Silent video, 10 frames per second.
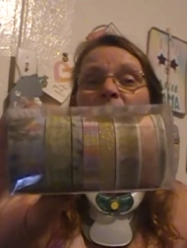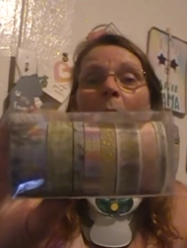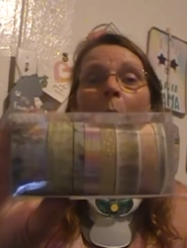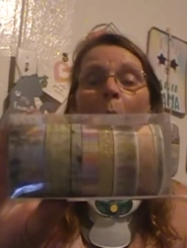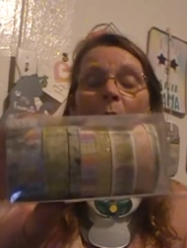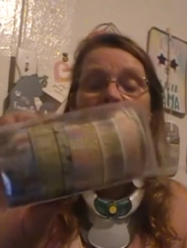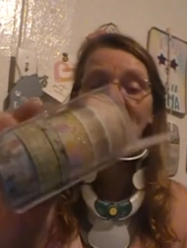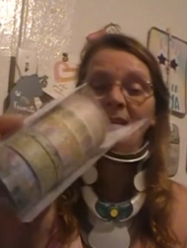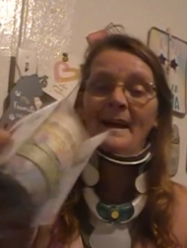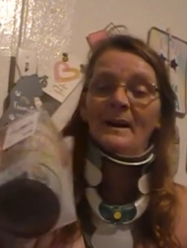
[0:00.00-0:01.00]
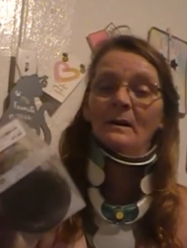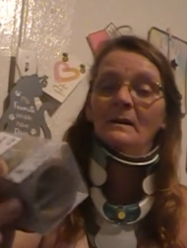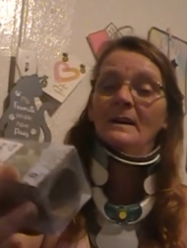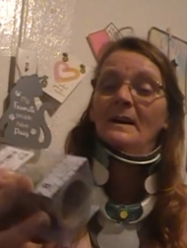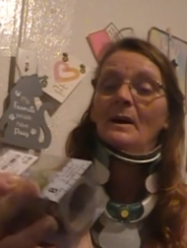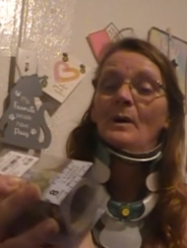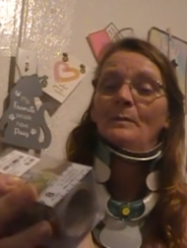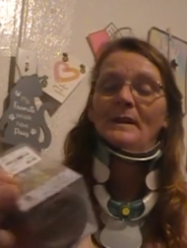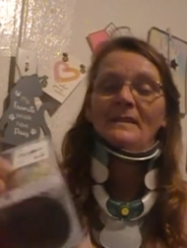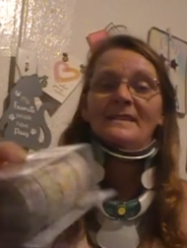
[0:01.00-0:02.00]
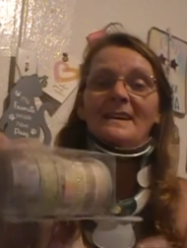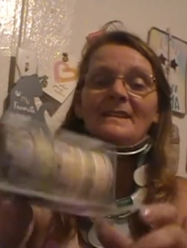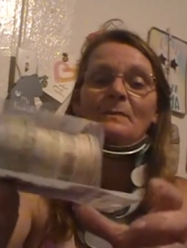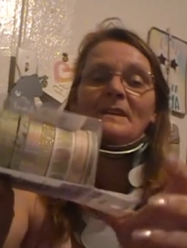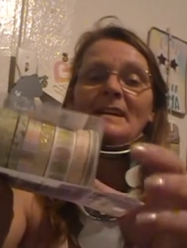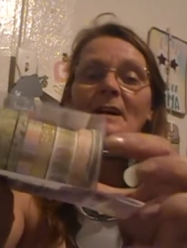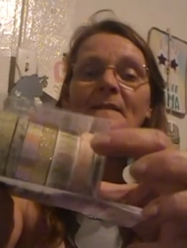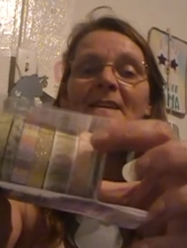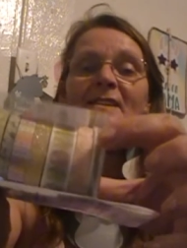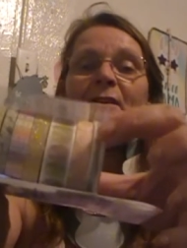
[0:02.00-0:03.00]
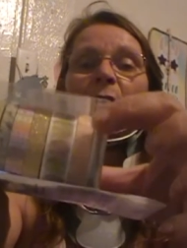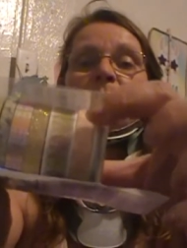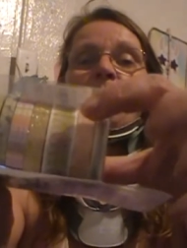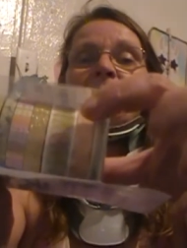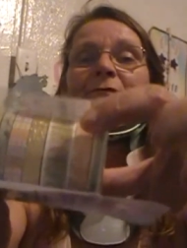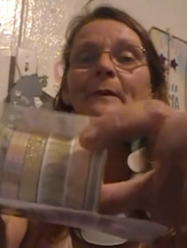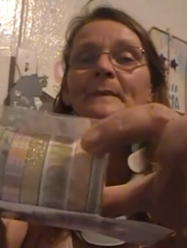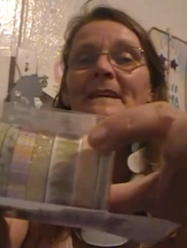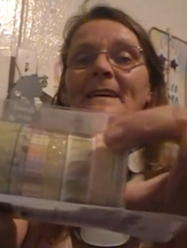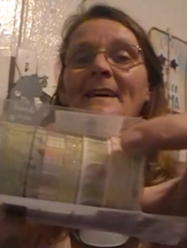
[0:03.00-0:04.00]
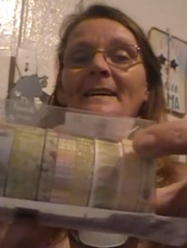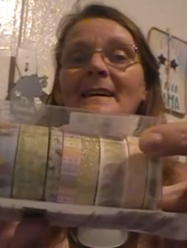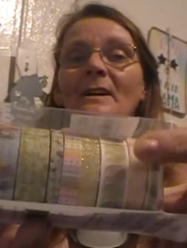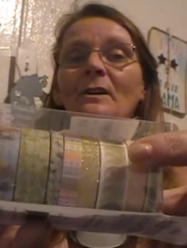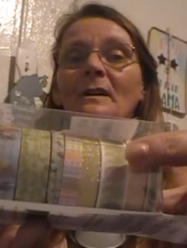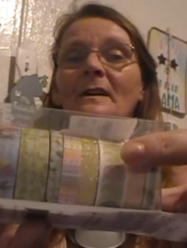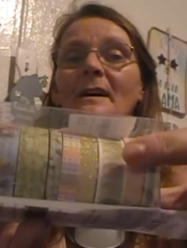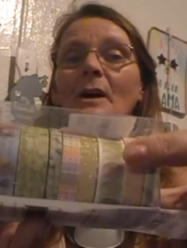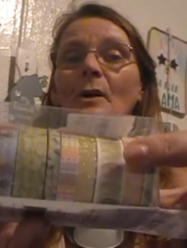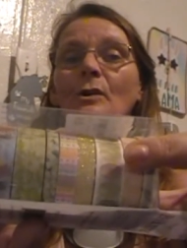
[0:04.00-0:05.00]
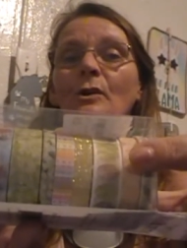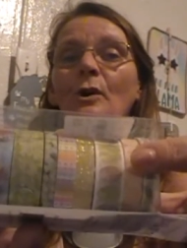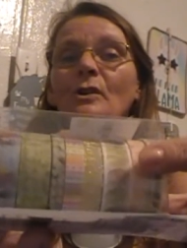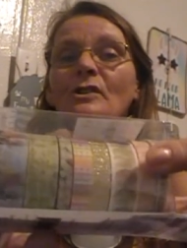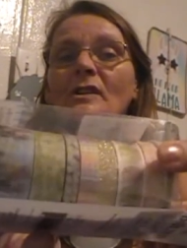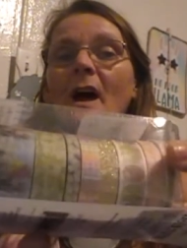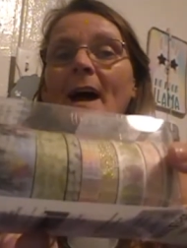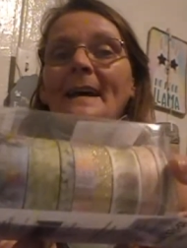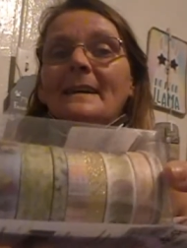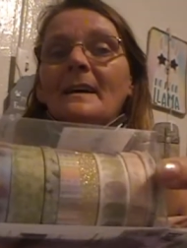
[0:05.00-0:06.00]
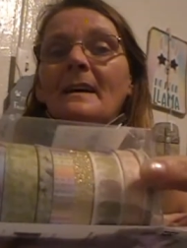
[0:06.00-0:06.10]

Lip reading: gold in there. But this one here, this third one from the end here, looks like